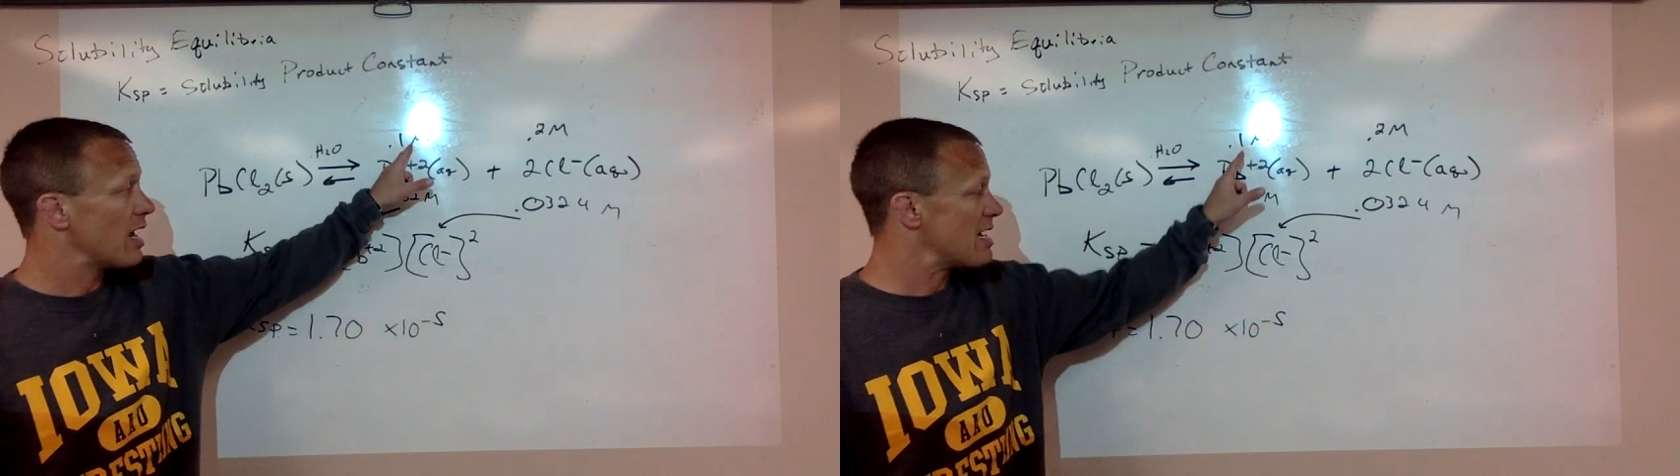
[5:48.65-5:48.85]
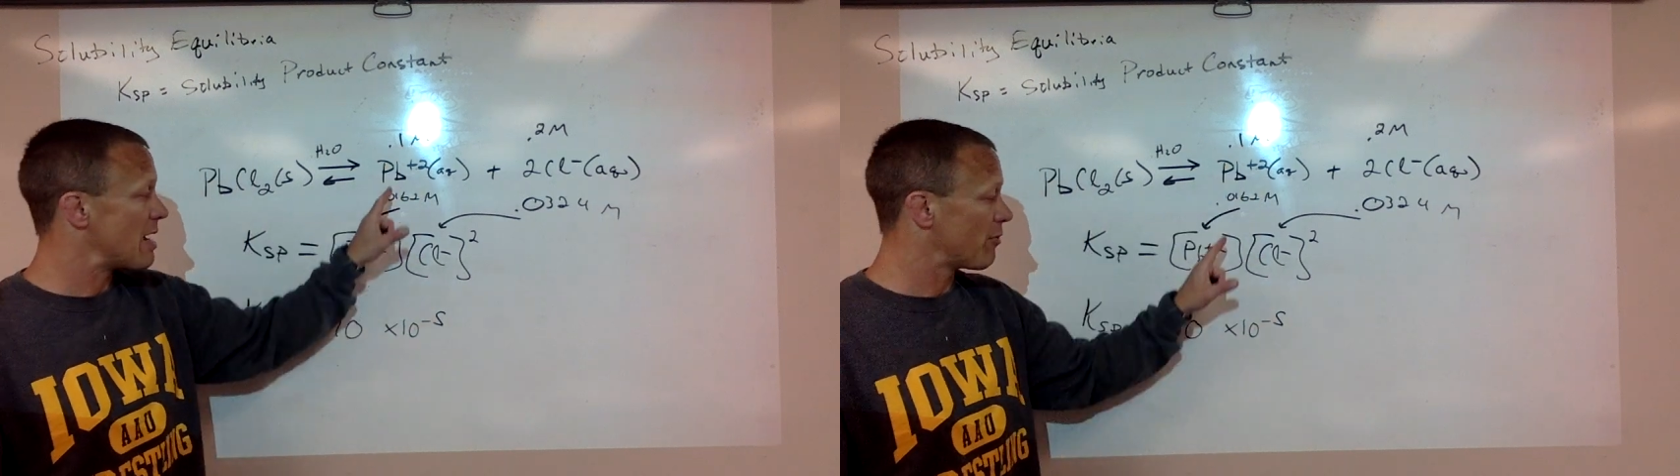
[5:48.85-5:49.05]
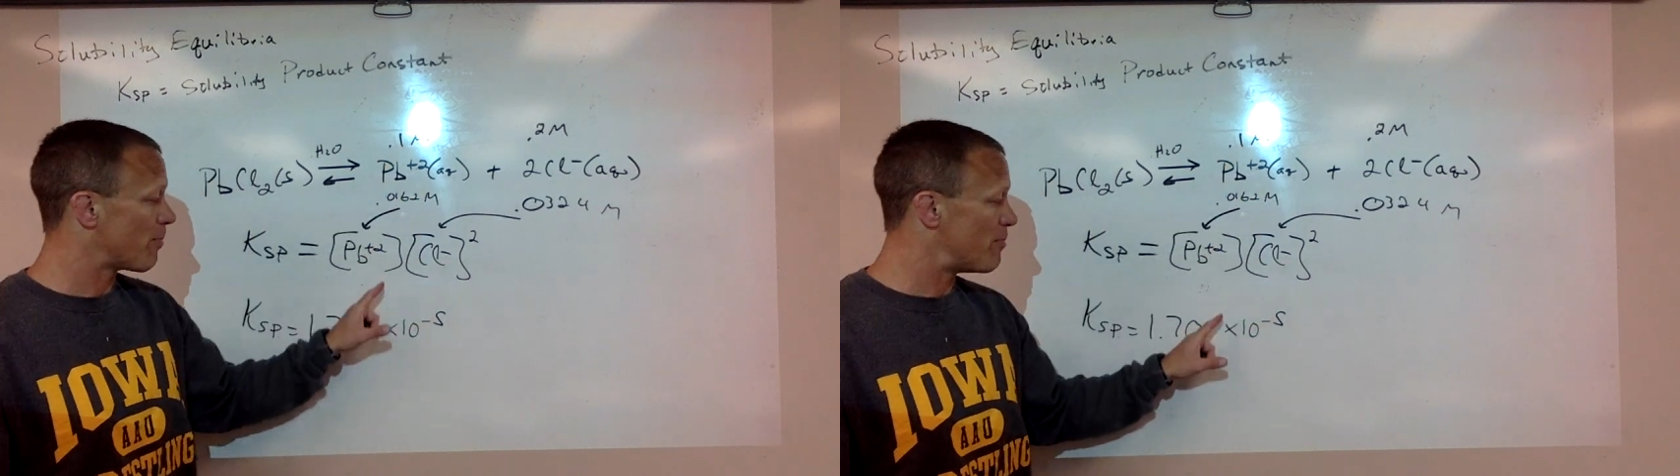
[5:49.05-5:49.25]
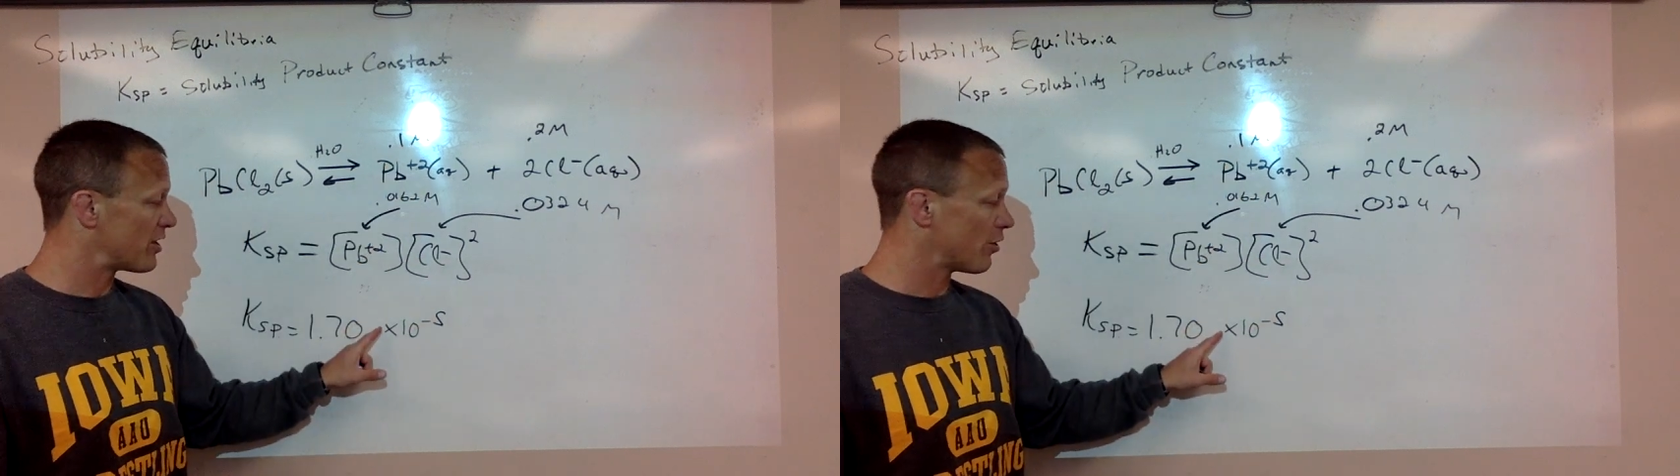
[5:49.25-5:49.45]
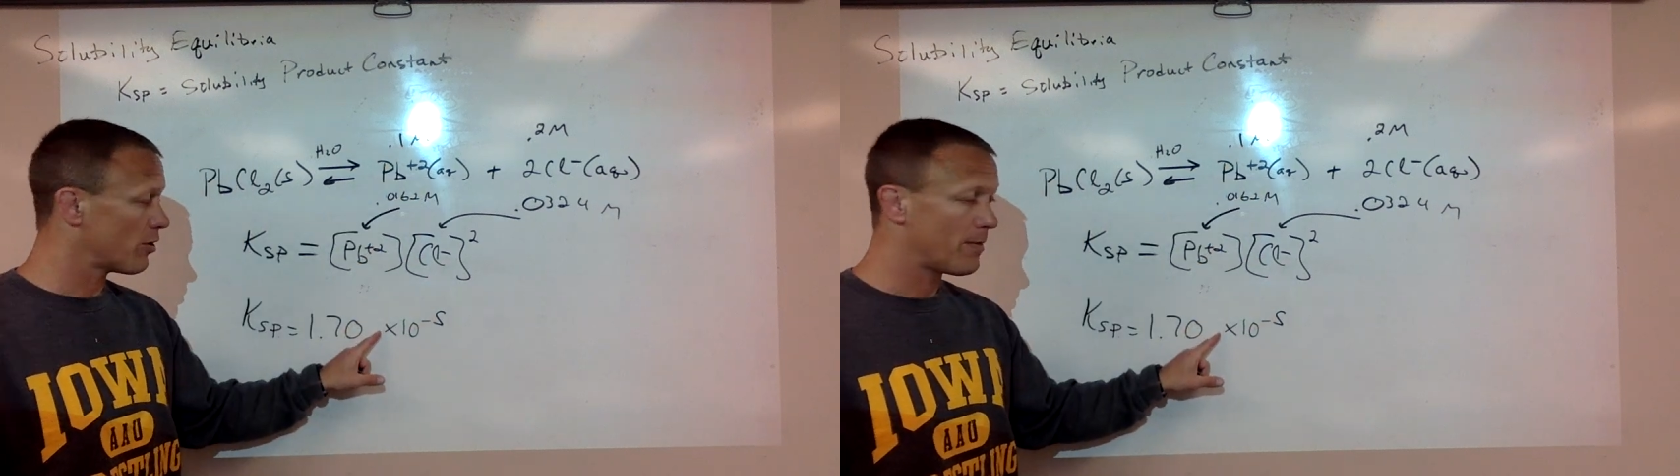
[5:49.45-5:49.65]
a number
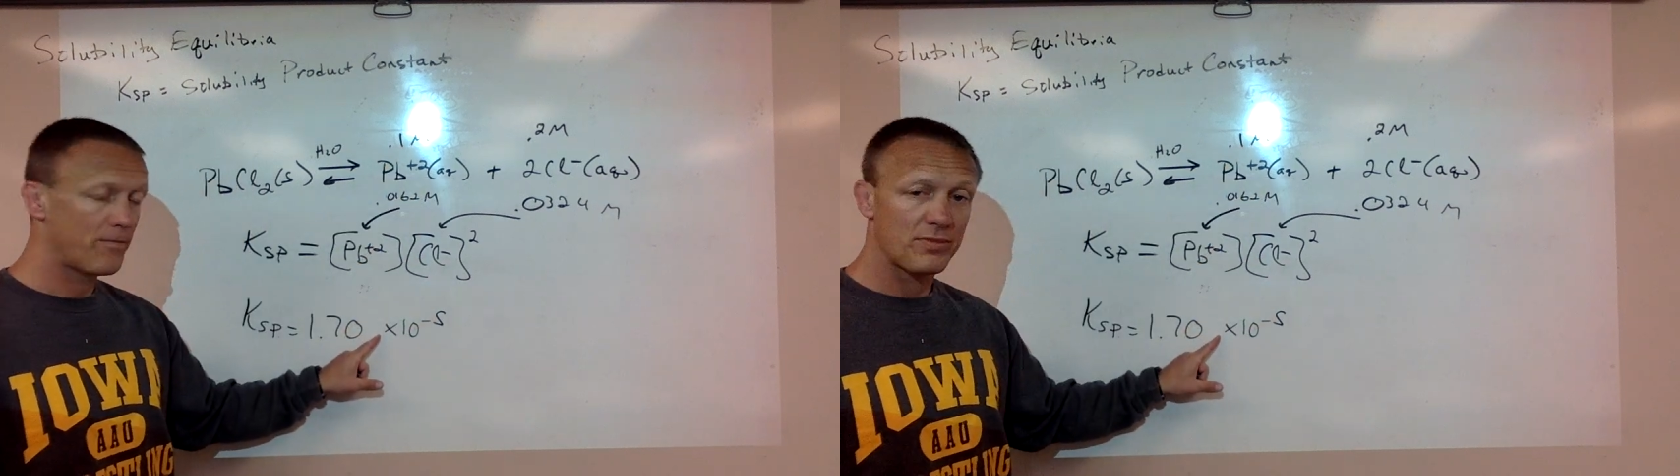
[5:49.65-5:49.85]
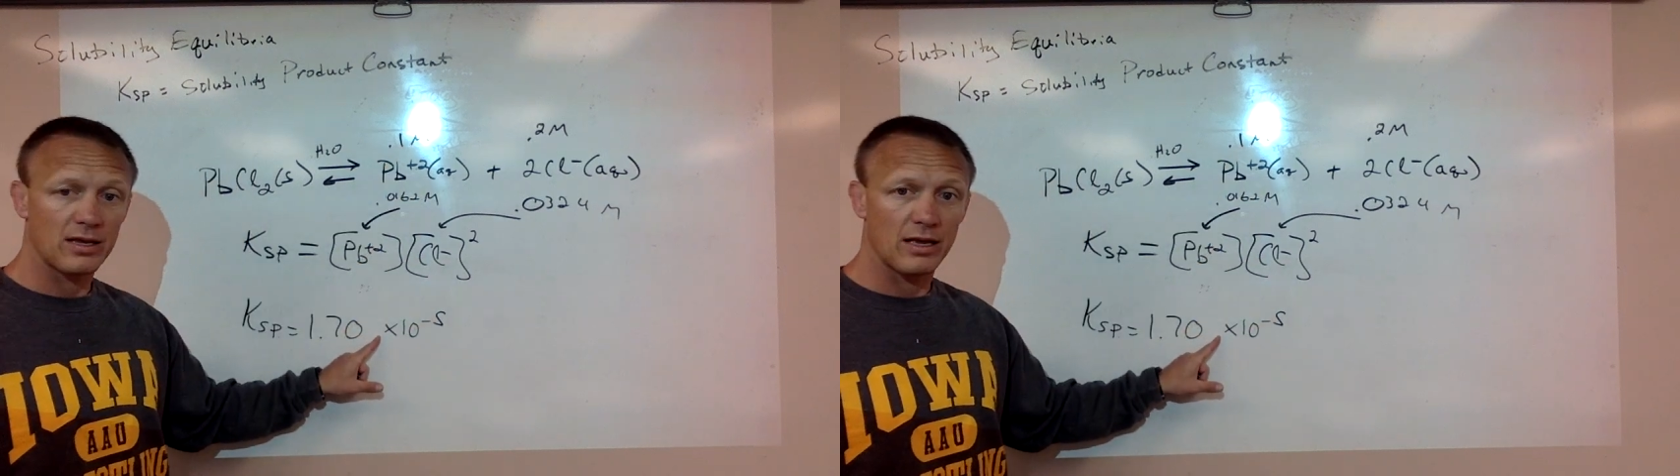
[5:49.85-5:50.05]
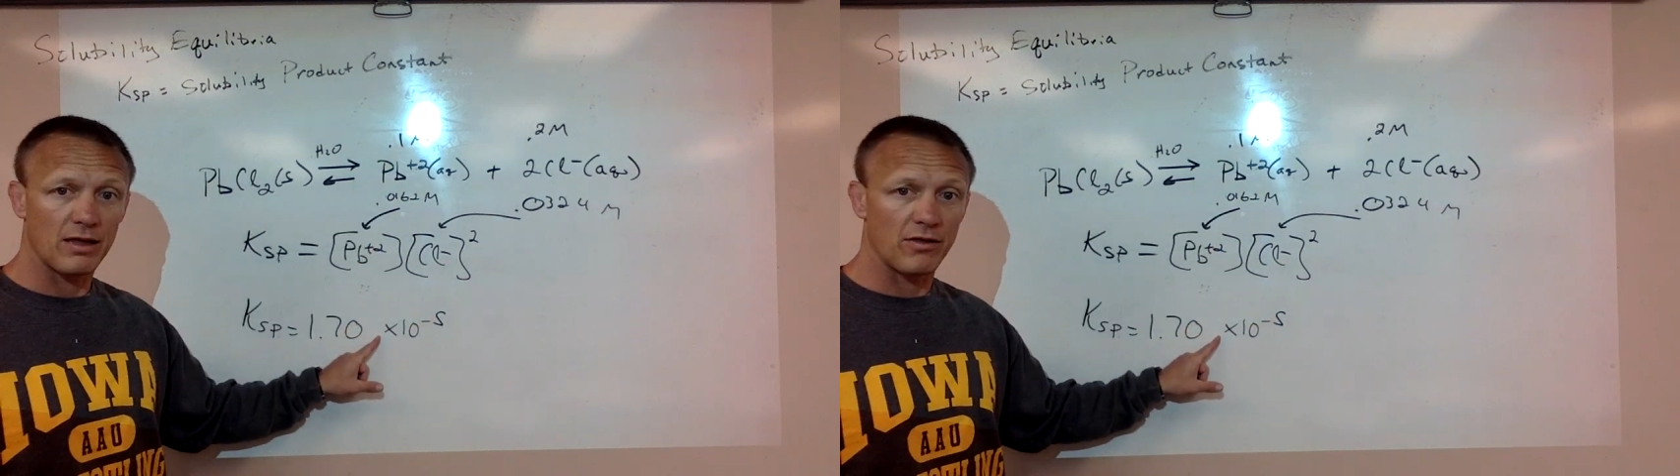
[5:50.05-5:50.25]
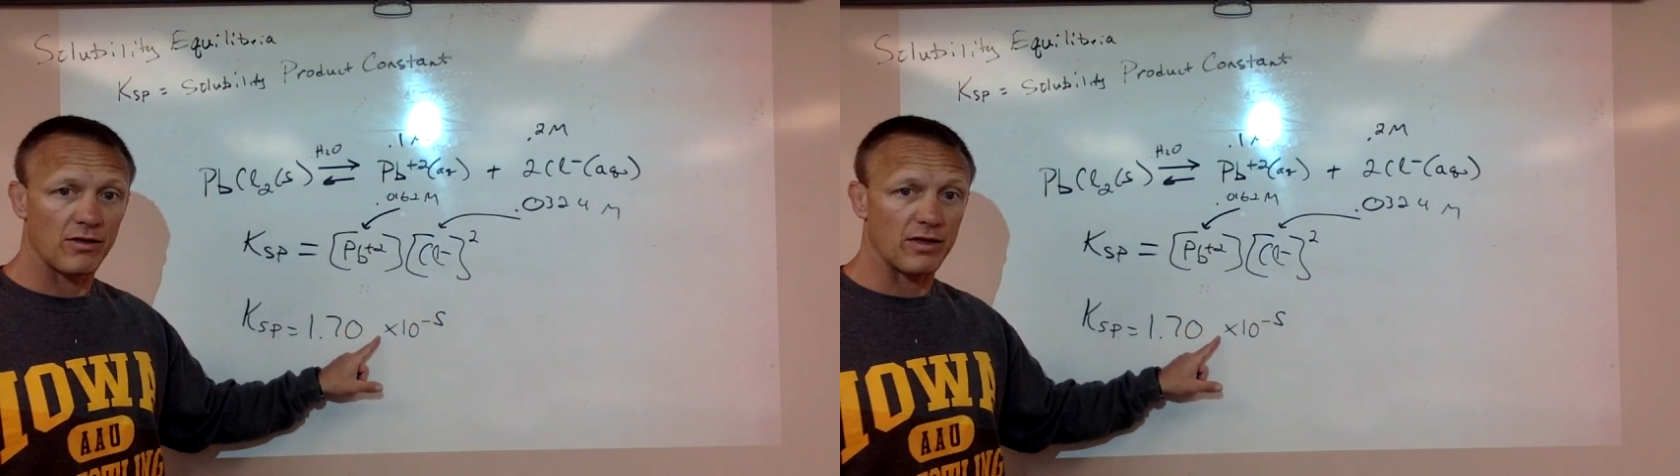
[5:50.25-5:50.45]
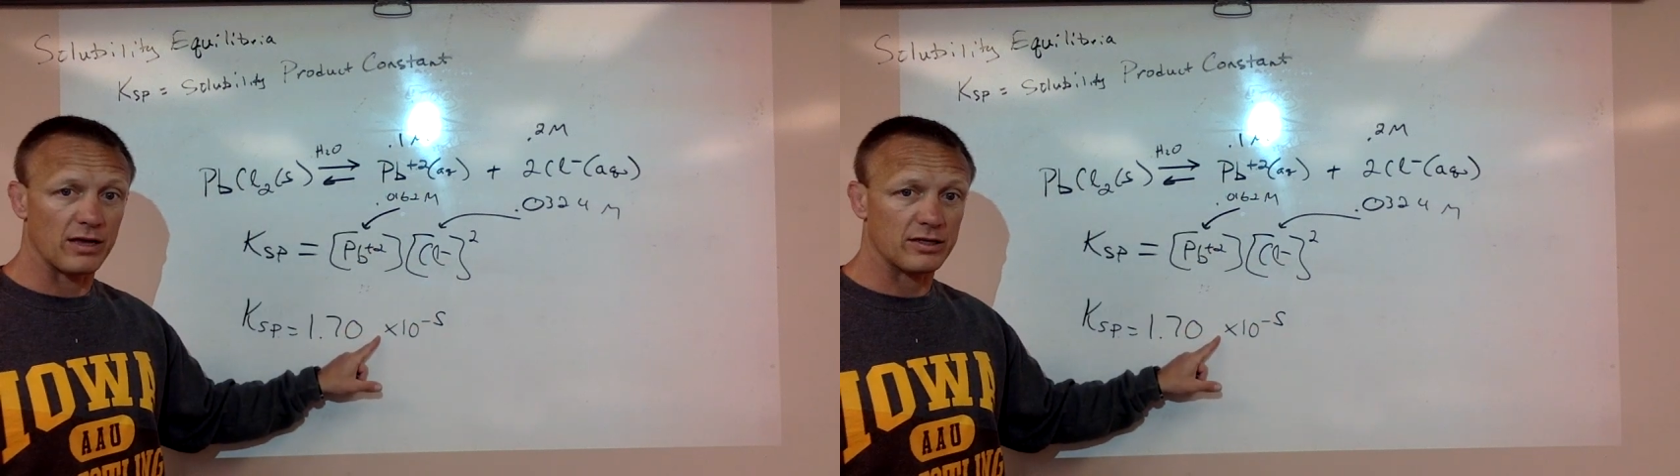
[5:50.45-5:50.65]
bigger
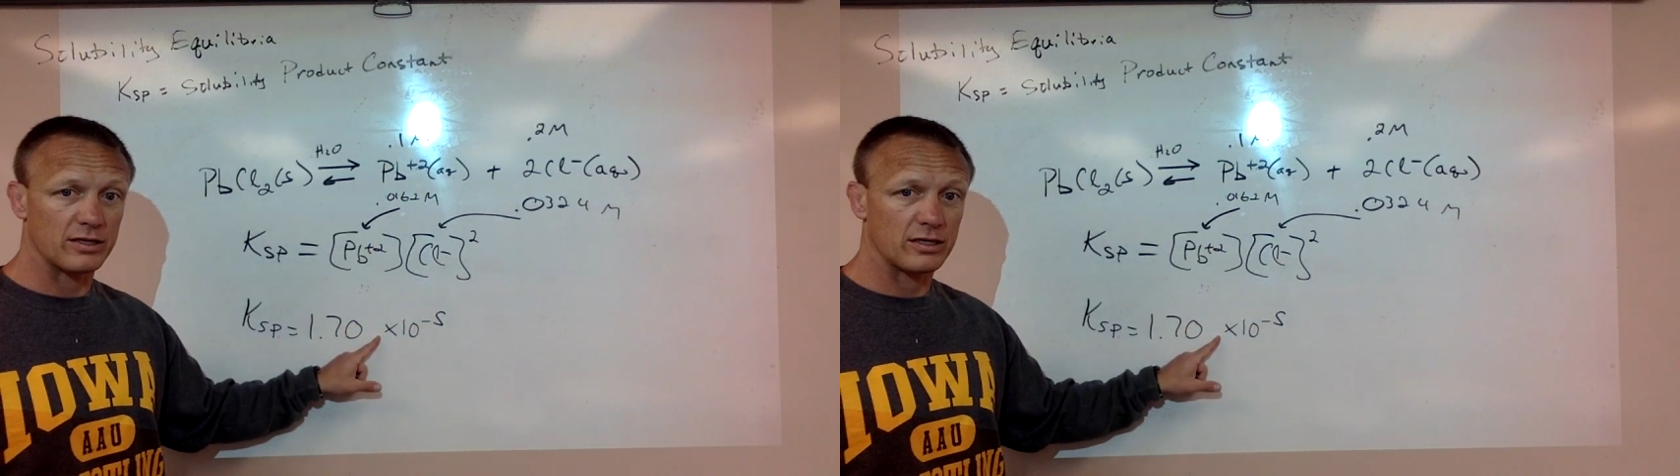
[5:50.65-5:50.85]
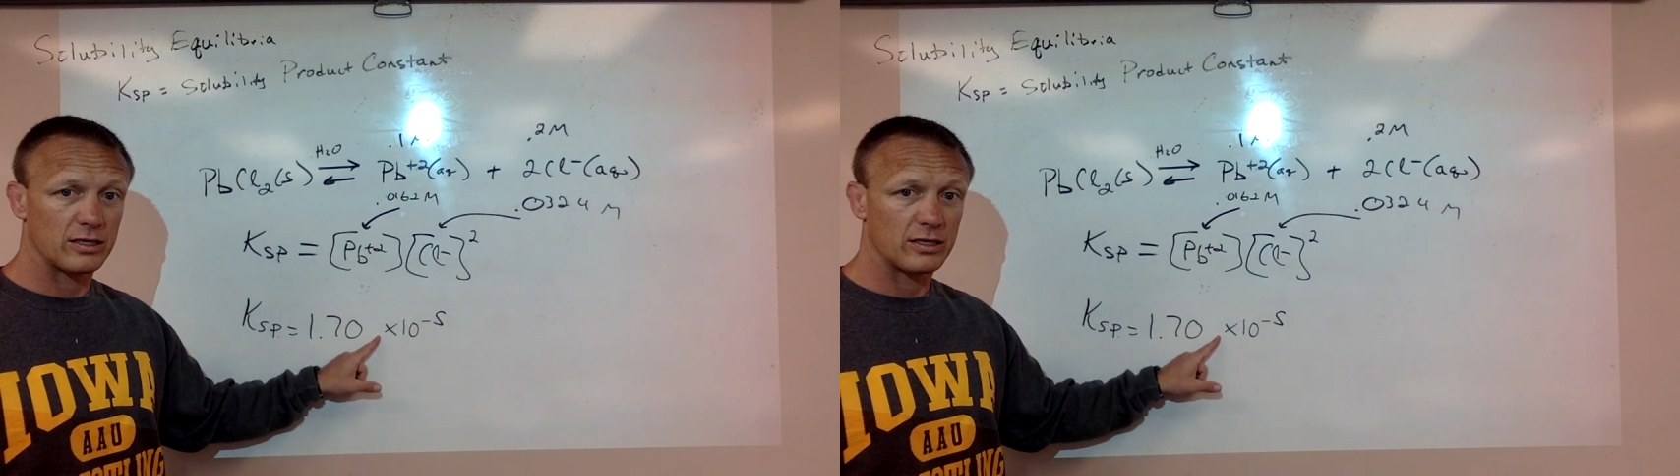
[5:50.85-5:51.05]
than this.